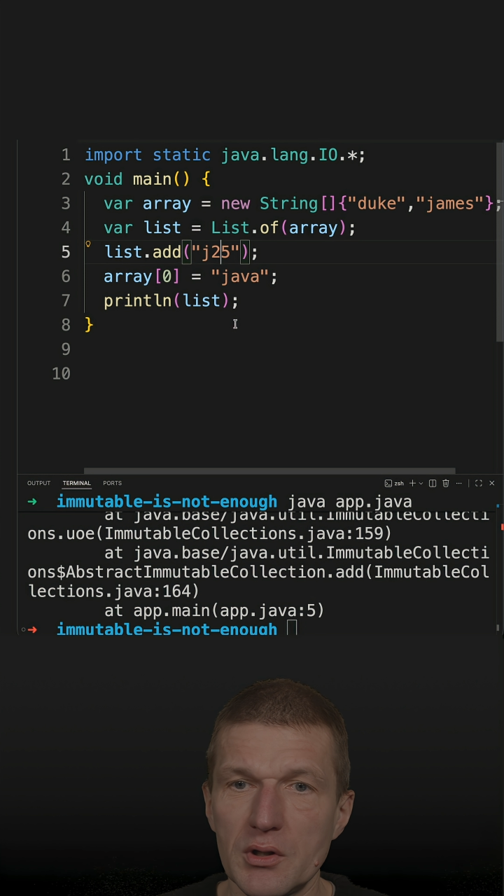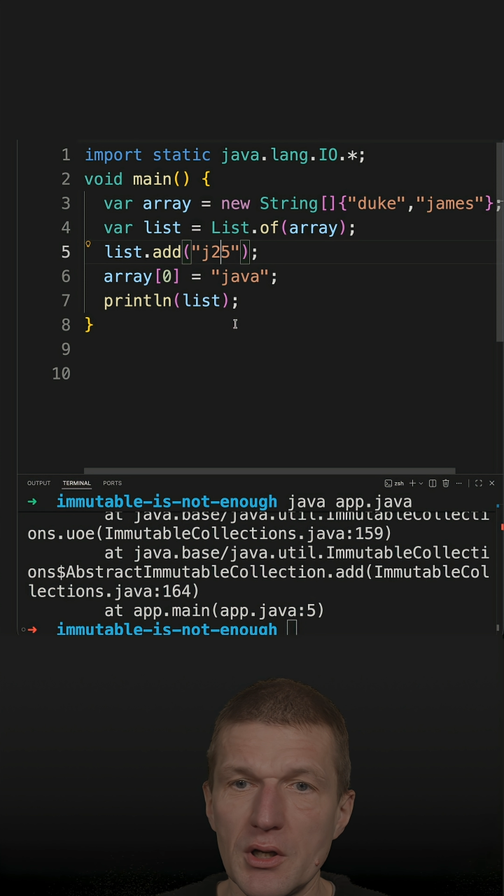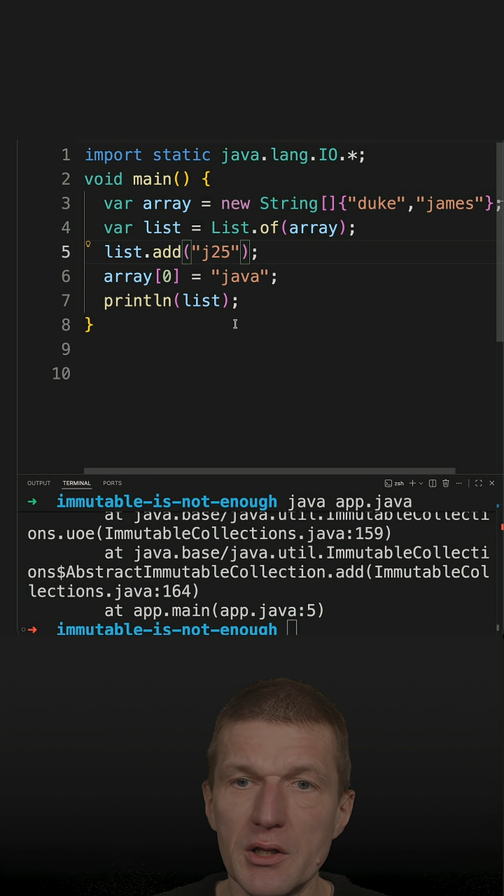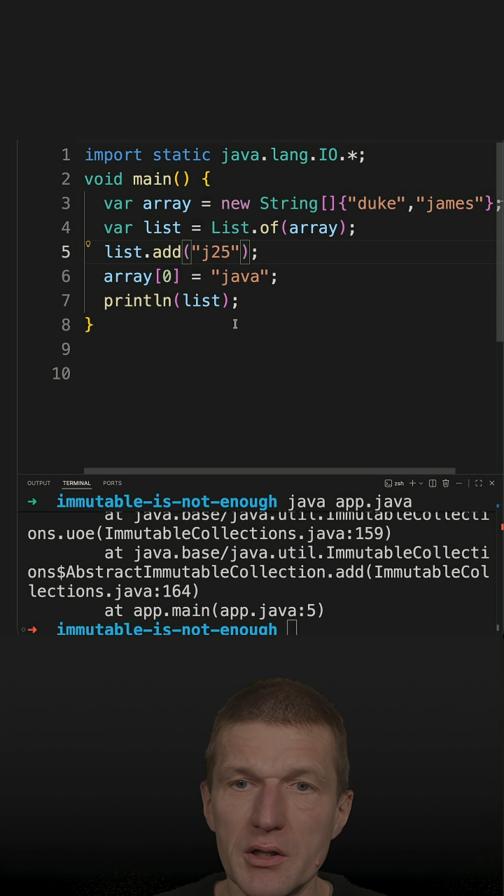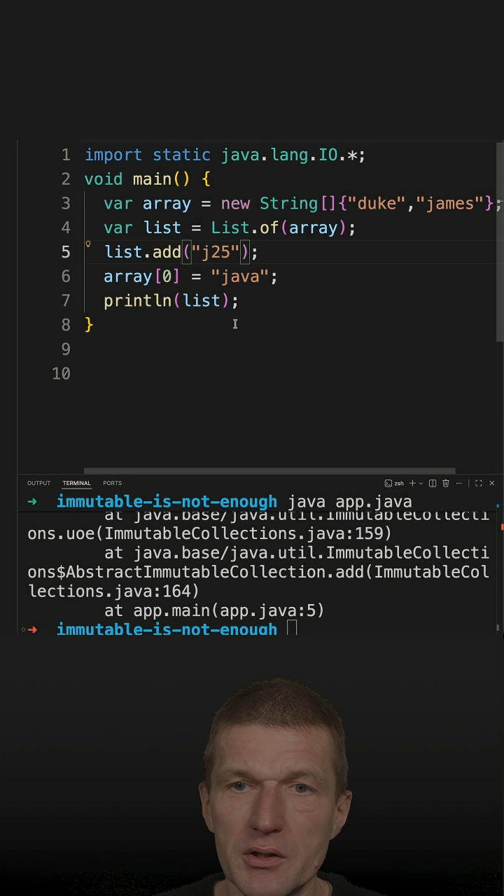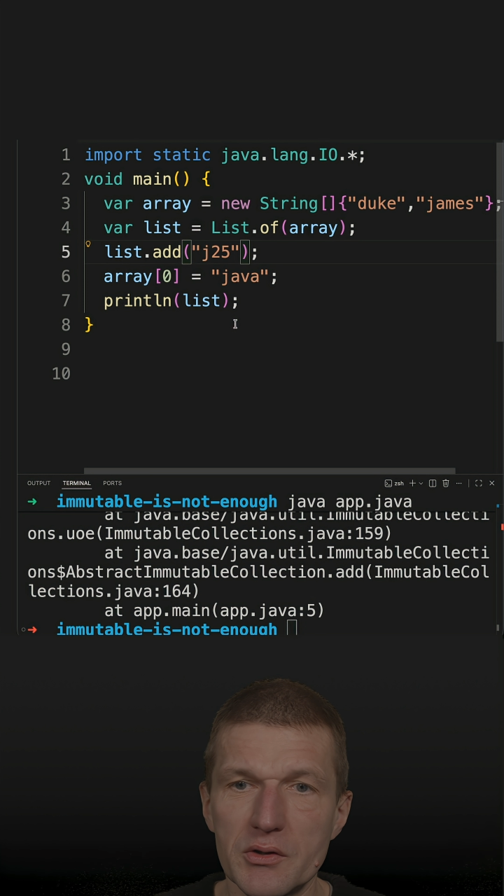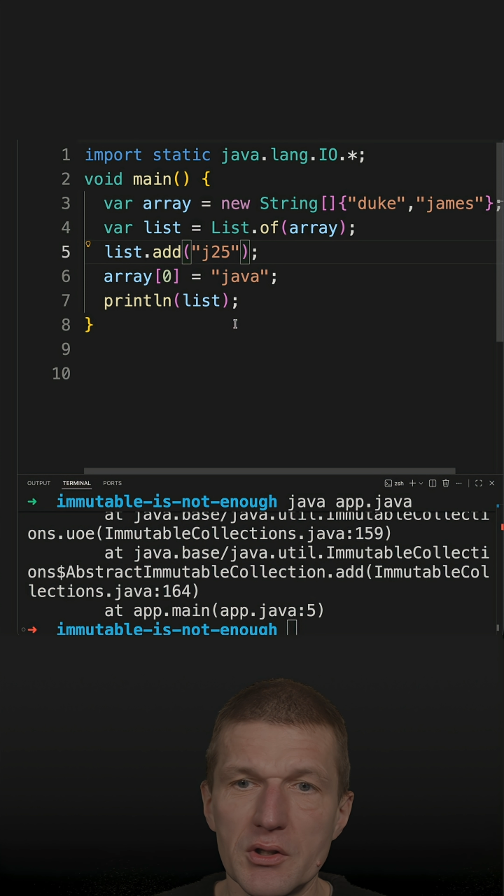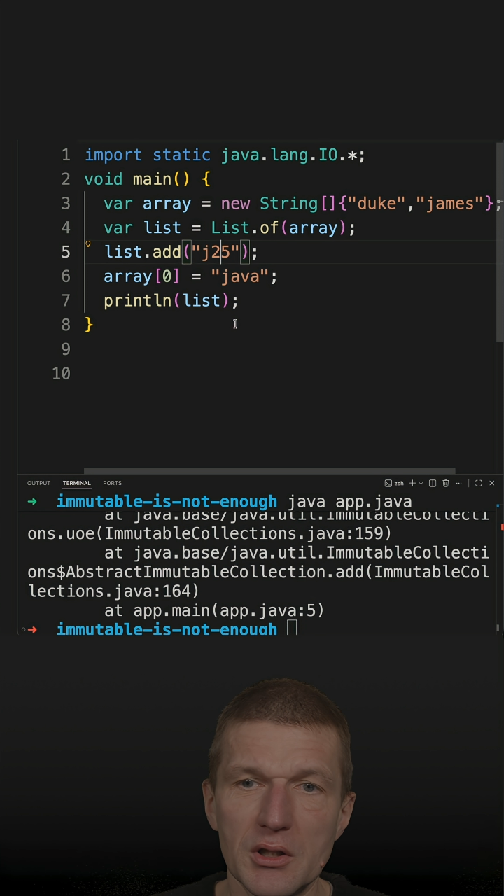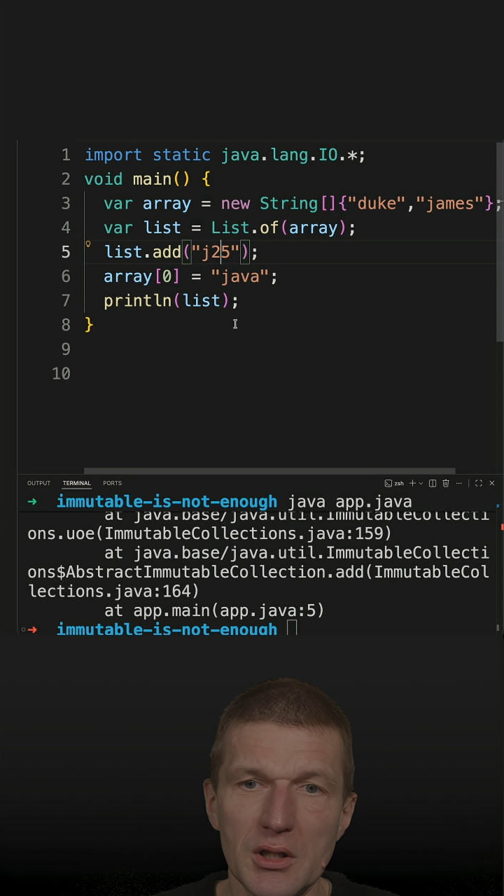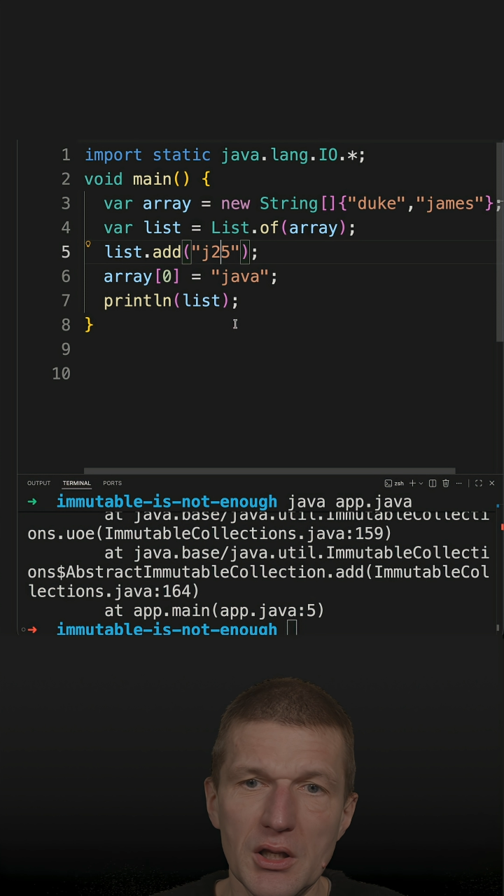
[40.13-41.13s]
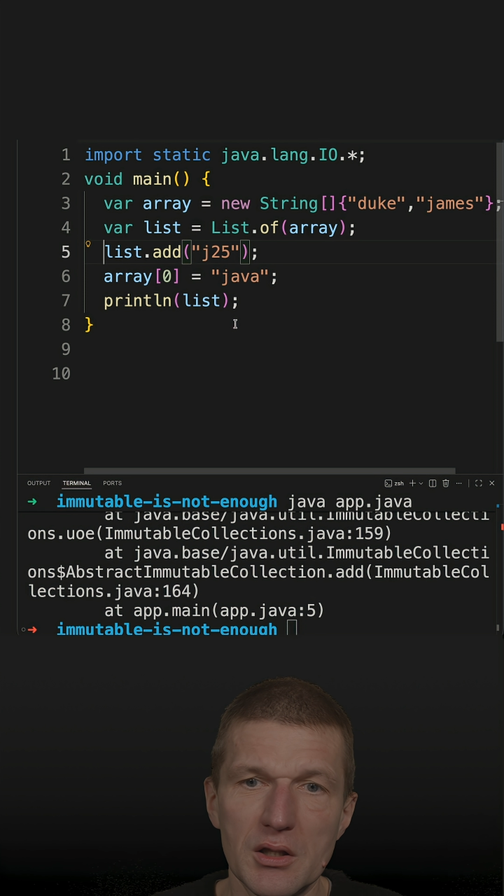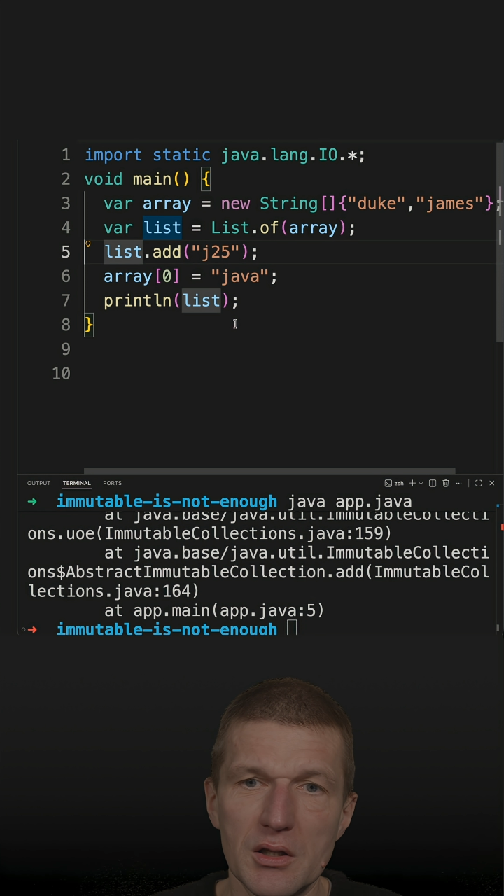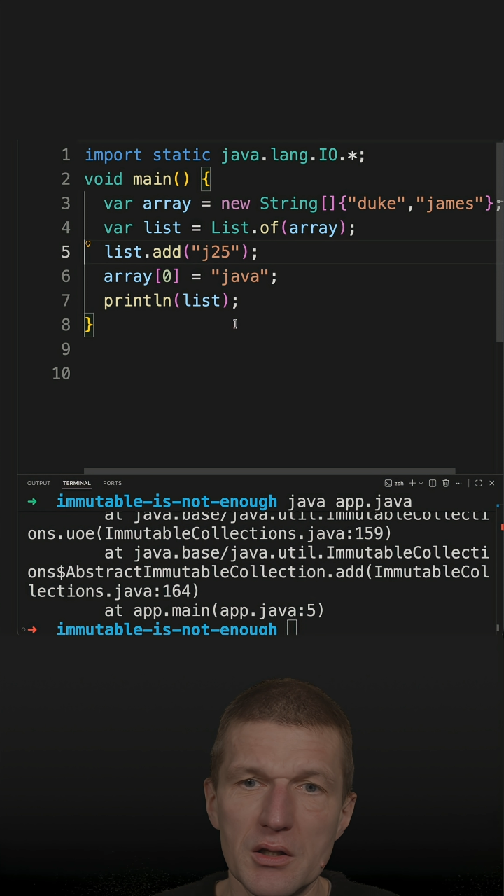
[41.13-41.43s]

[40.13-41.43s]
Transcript: the list indeed